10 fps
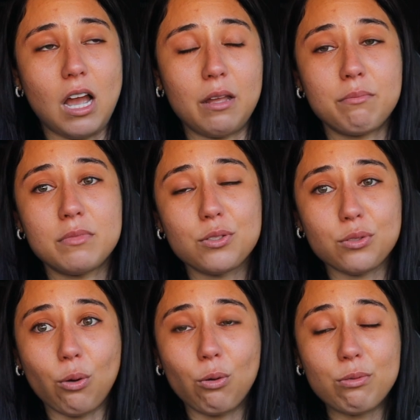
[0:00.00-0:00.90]
I'm
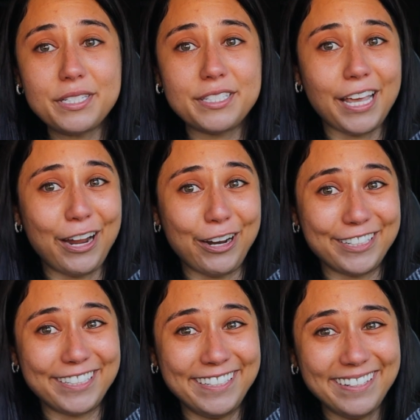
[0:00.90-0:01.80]
so
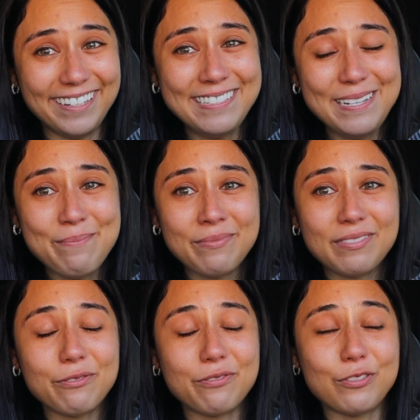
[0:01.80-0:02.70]
scared
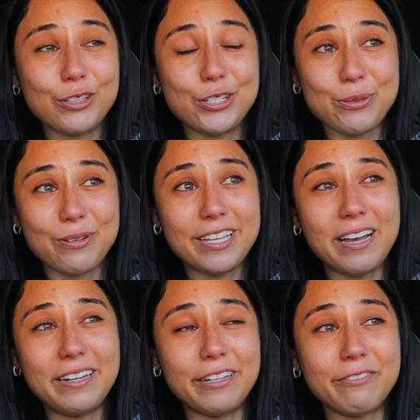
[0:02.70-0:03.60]
for this
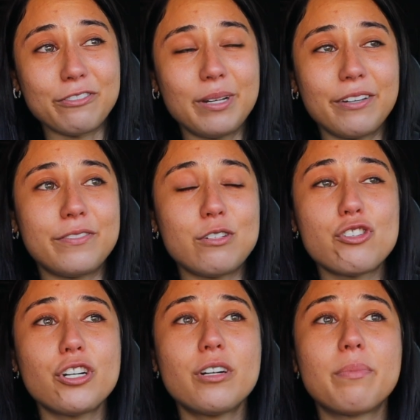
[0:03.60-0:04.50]
weekend and for my
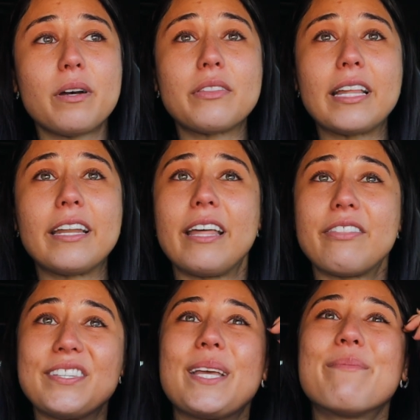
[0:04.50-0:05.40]
future. But then
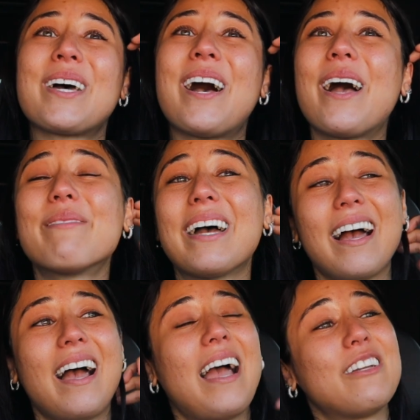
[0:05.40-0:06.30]
at the same time,
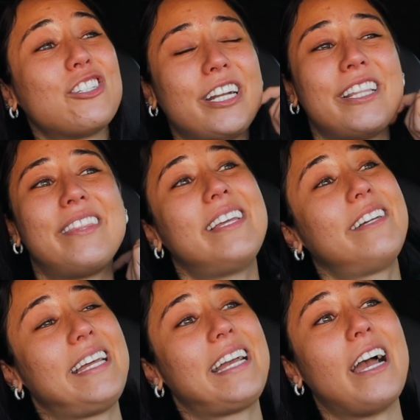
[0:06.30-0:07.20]
I try to
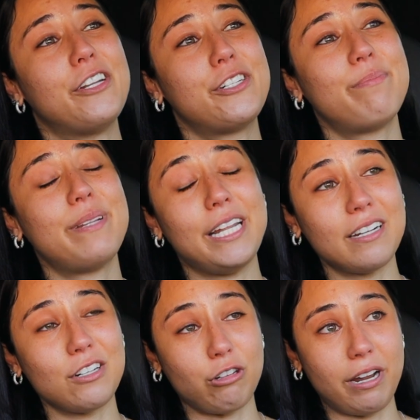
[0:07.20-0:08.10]
think like I should
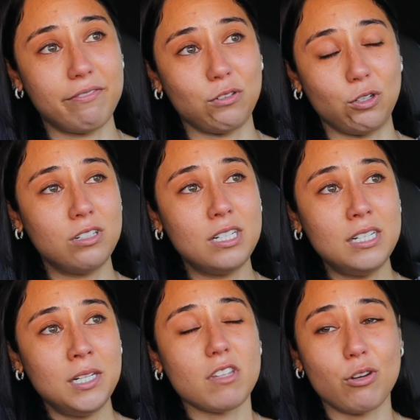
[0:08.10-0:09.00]
be grateful.
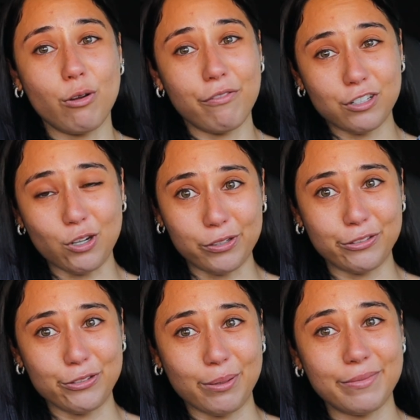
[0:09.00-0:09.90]
You know, if you're going
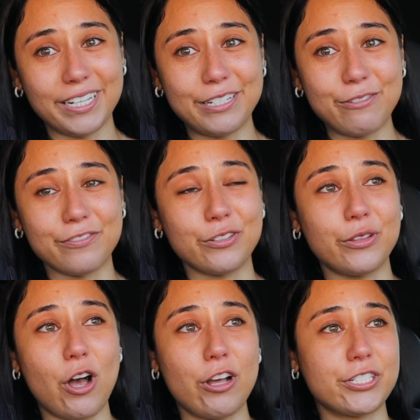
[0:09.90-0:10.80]
through something and you feel
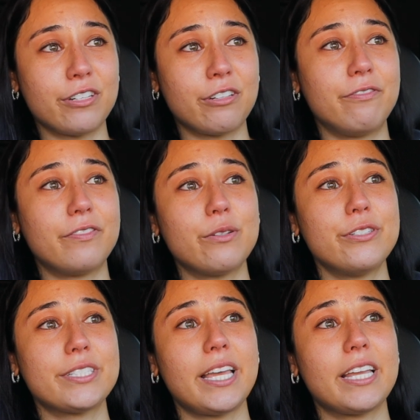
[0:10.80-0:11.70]
lost and
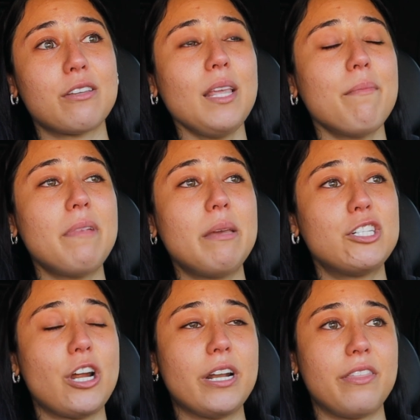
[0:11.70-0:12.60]
confused, like,
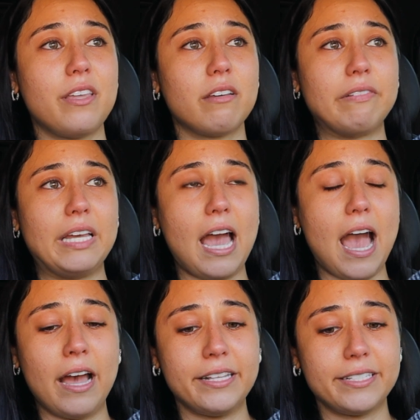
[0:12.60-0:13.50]
maybe try to think of it
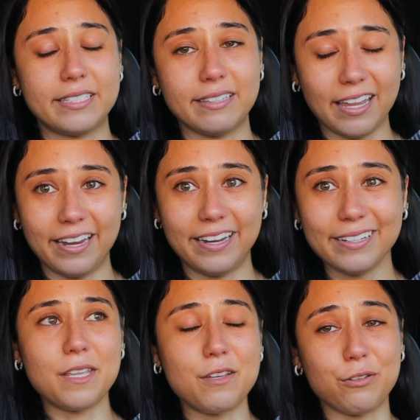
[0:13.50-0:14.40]
as
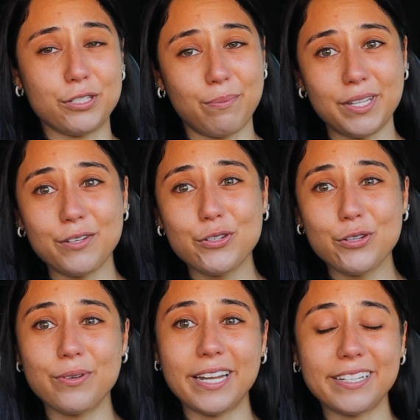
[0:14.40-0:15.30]
like, you know, something
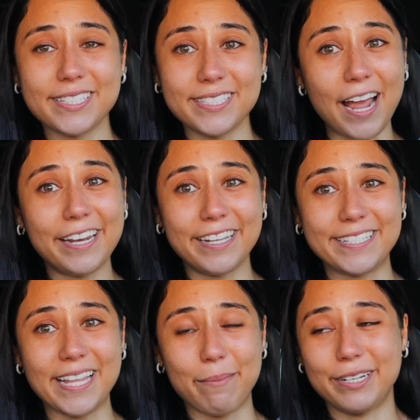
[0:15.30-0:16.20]
new and exciting
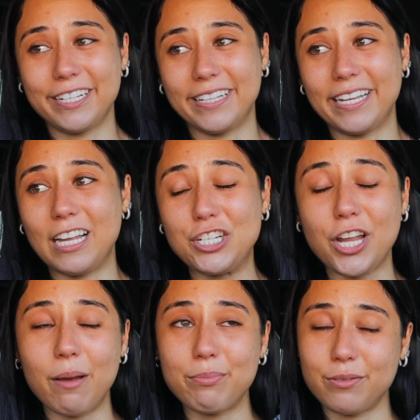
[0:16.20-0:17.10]
is happening, like a
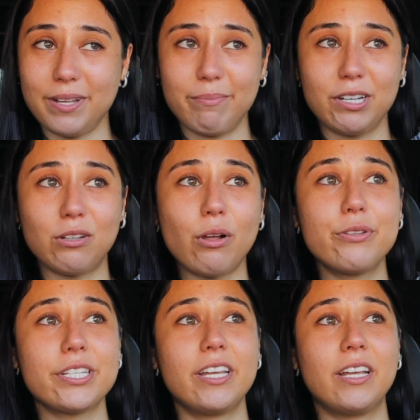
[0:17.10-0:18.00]
chapter maybe
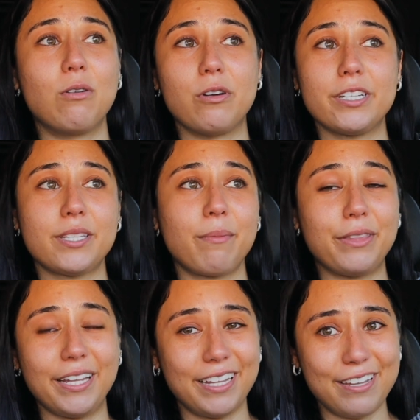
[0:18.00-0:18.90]
closing or
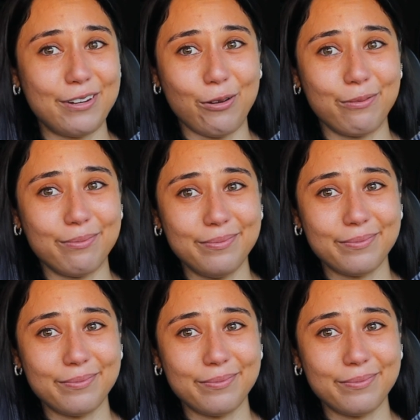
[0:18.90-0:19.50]
something, you know,